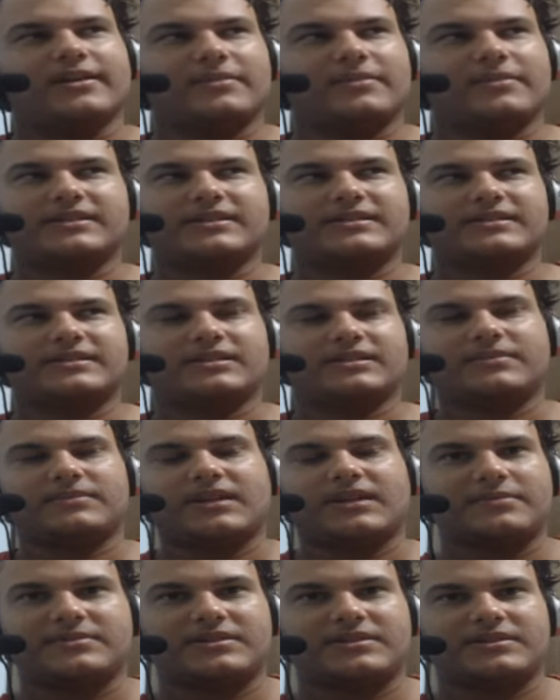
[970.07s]
because
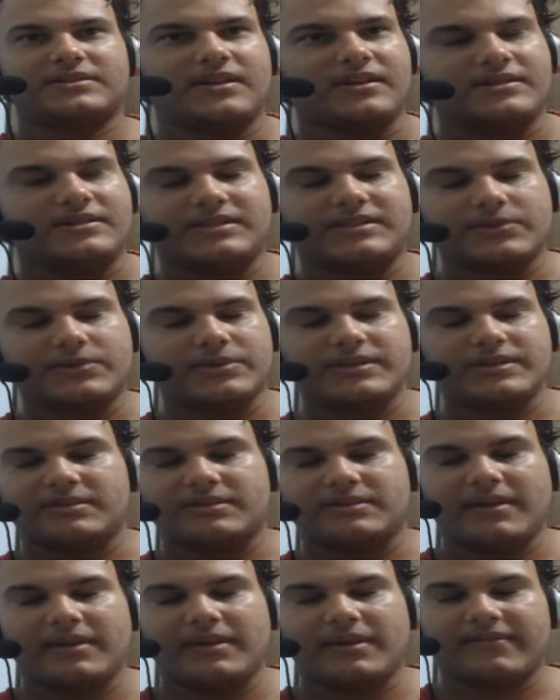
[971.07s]
sometimes a
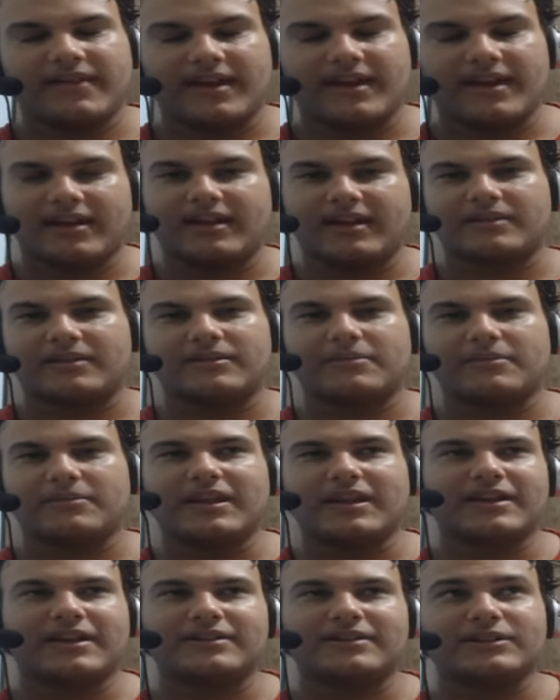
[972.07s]
series make that like the
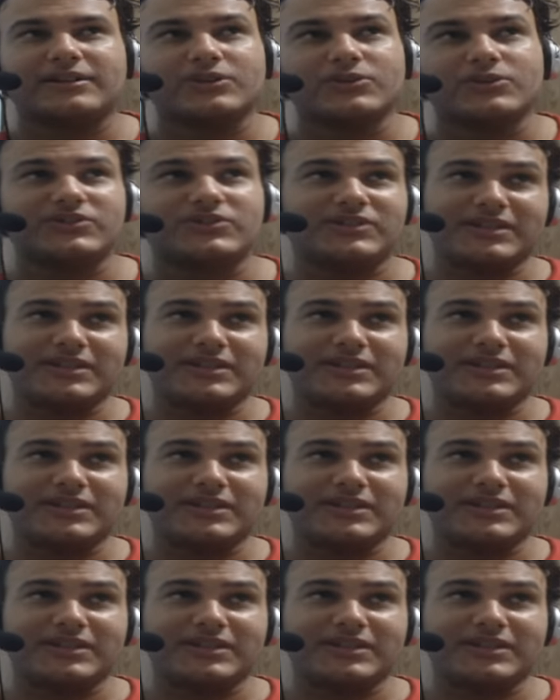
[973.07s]
main character lose.